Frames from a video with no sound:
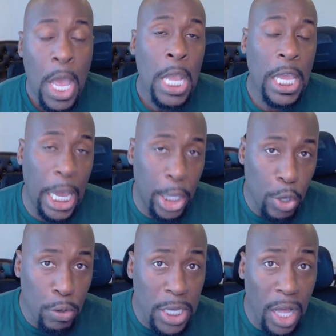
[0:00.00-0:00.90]
Can
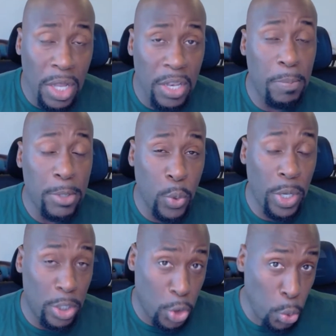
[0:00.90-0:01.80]
you tell the difference
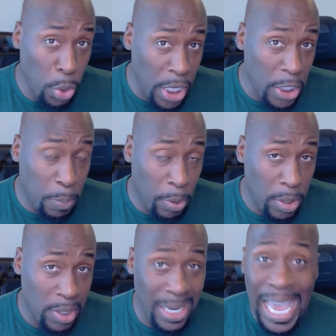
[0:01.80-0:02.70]
between a Sudanese
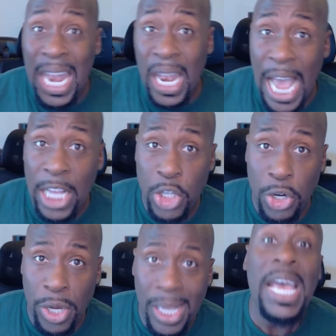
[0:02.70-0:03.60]
person and a
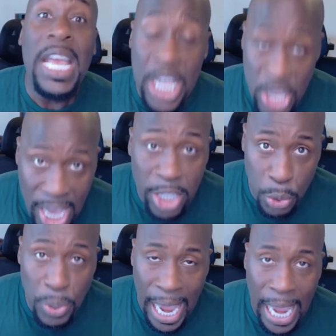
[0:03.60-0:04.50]
Nigerian? Yes,
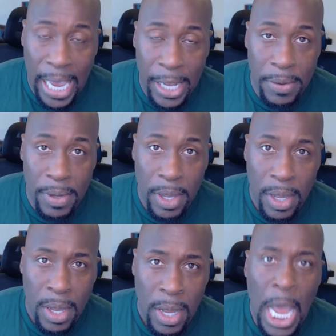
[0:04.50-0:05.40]
you can.
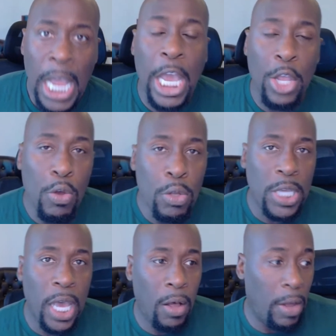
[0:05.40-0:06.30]
Can you
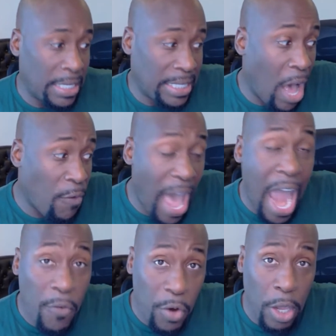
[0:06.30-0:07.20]
tell a South
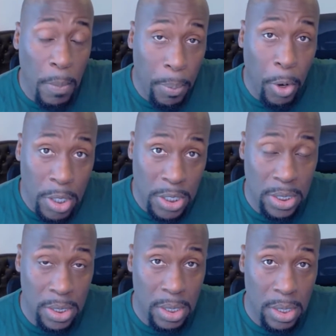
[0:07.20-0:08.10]
African
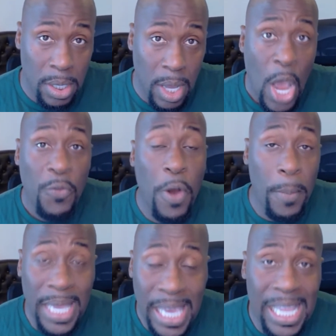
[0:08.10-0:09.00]
person from
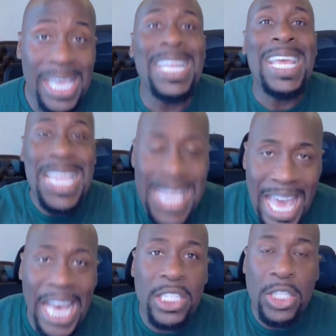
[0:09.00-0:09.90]
a Kenyan?
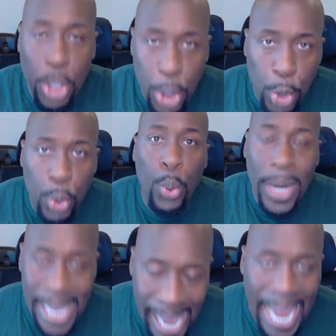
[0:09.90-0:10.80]
Yes, you
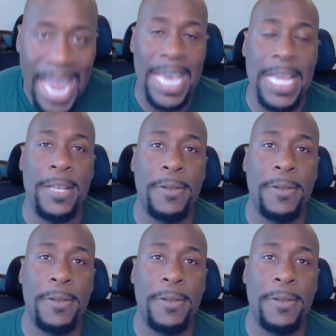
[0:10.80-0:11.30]
can.